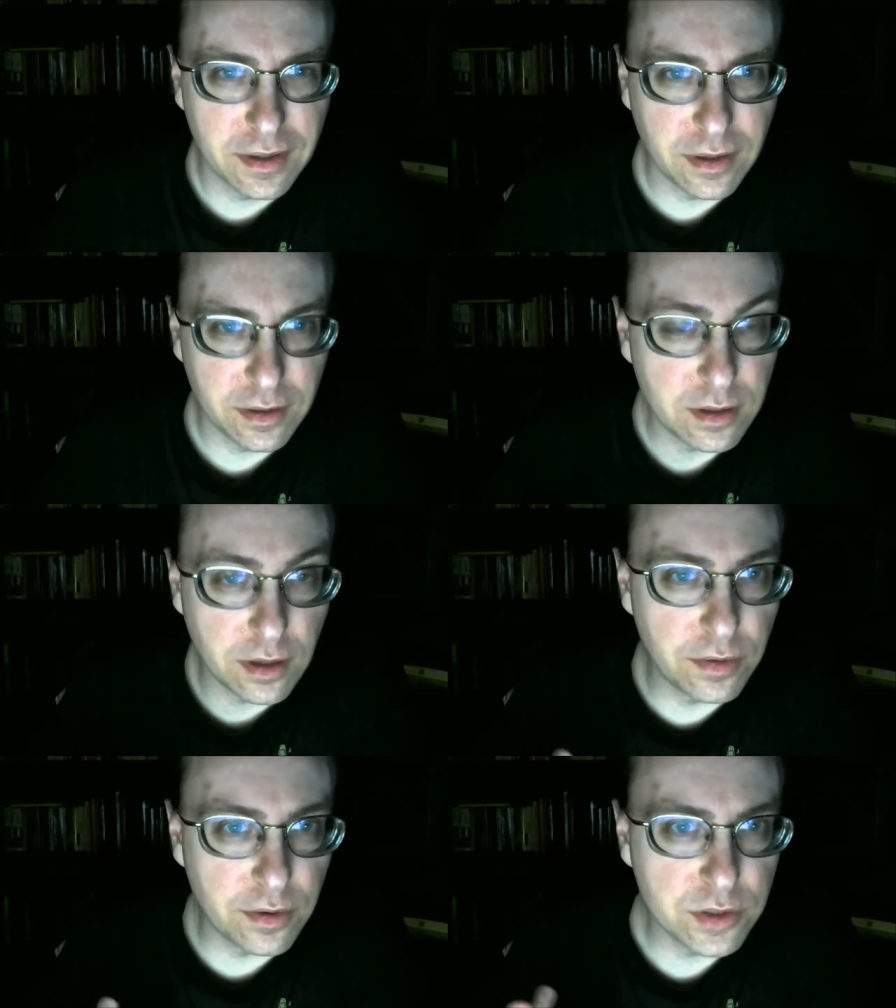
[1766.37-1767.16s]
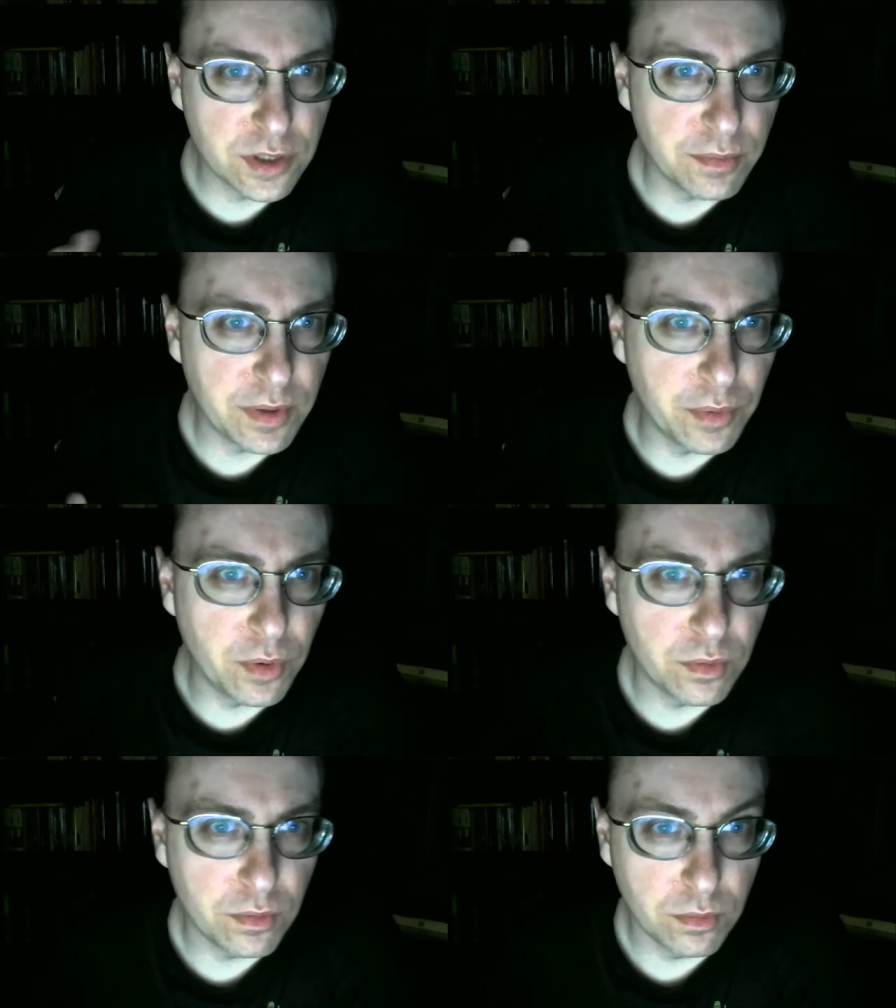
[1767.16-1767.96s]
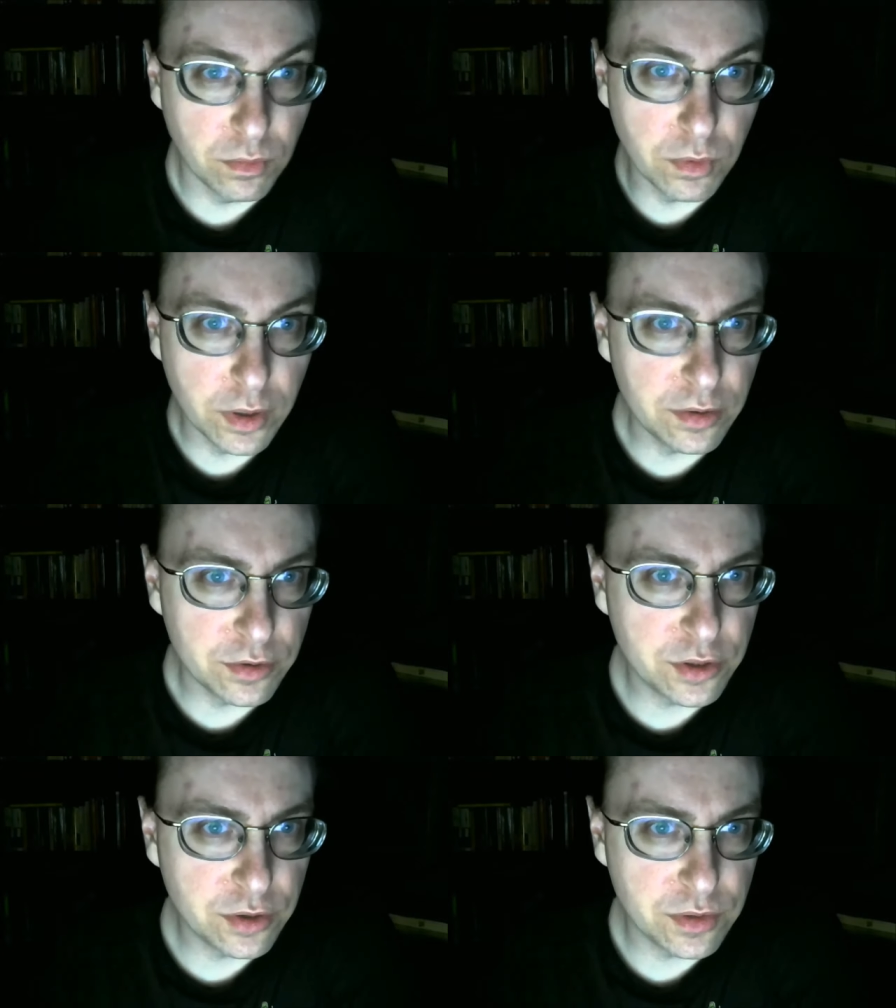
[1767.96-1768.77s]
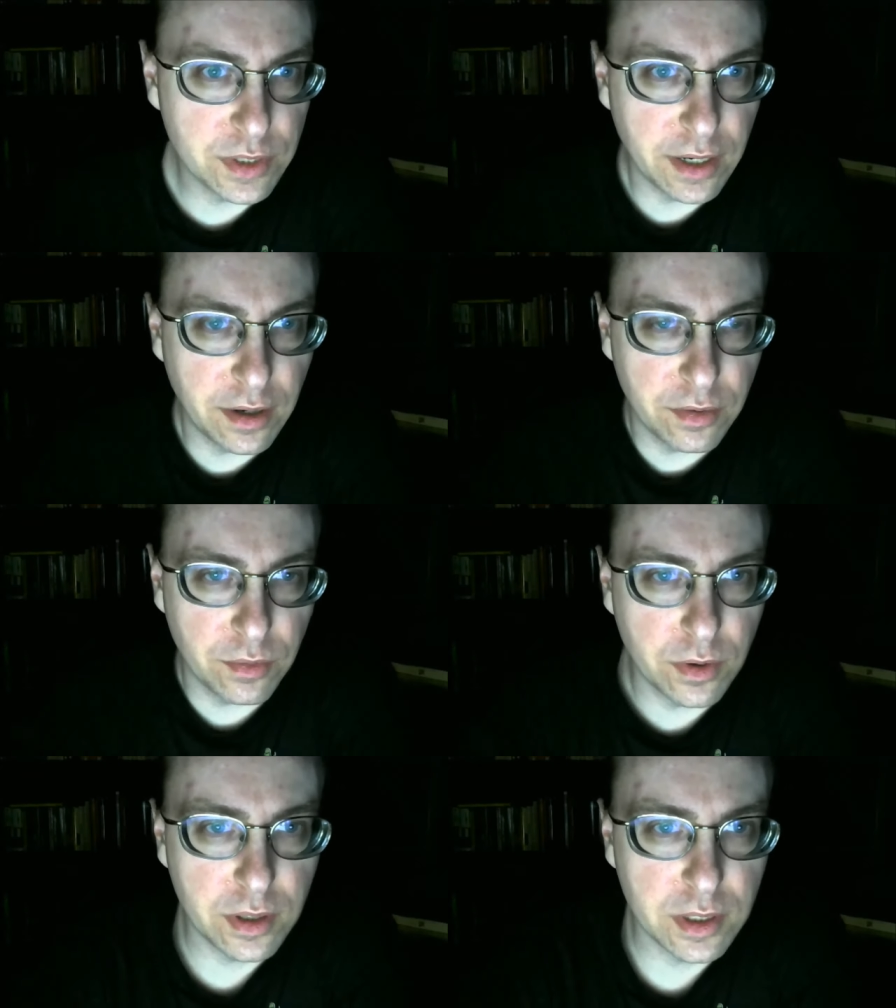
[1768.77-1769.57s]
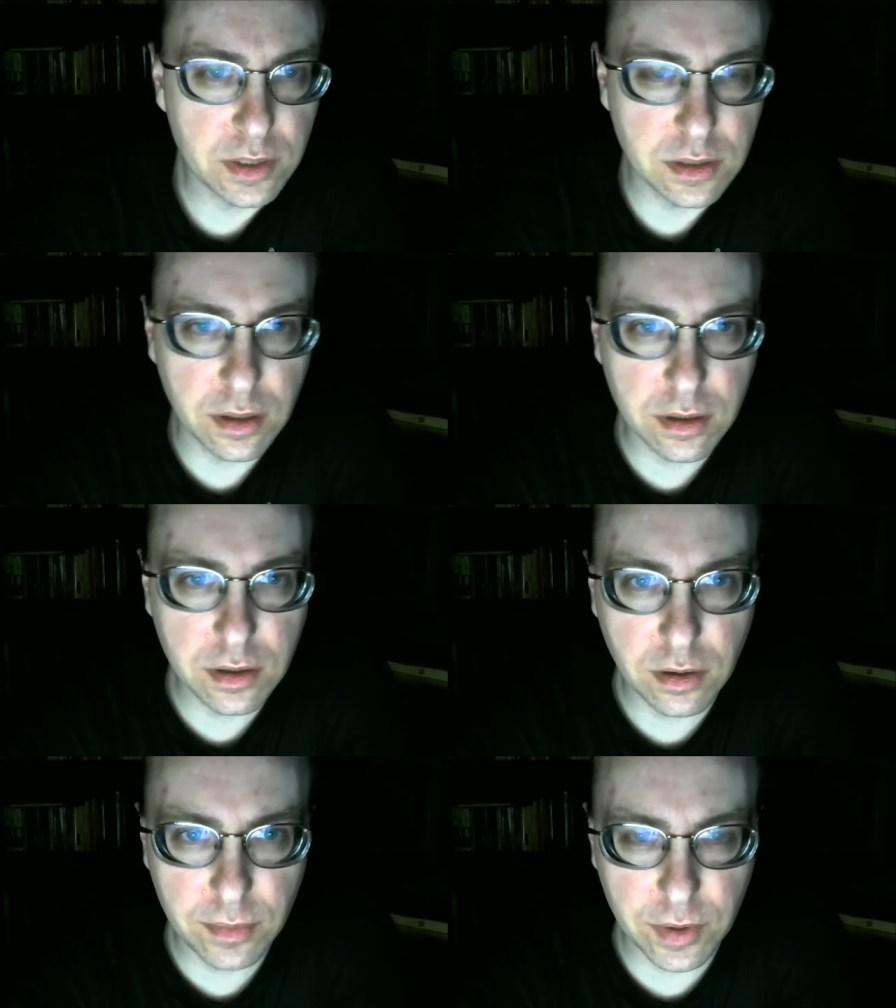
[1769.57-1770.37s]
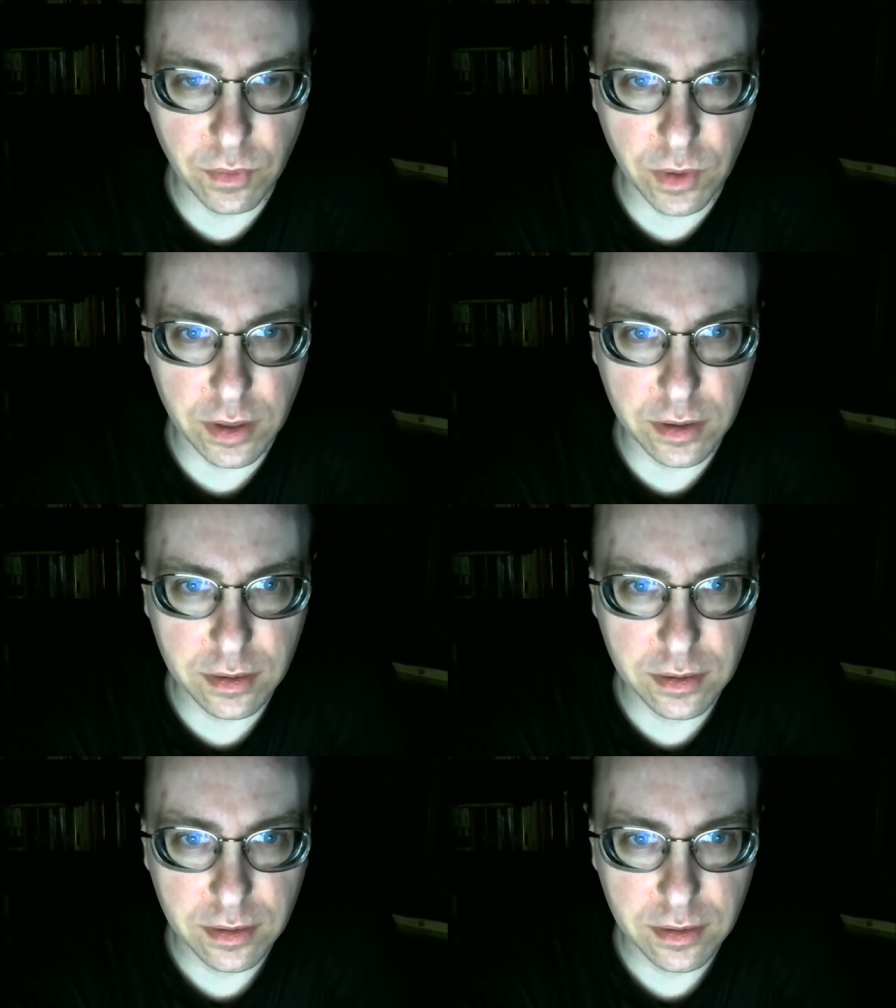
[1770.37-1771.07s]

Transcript: Although some people will choose that other one, it's not a common one.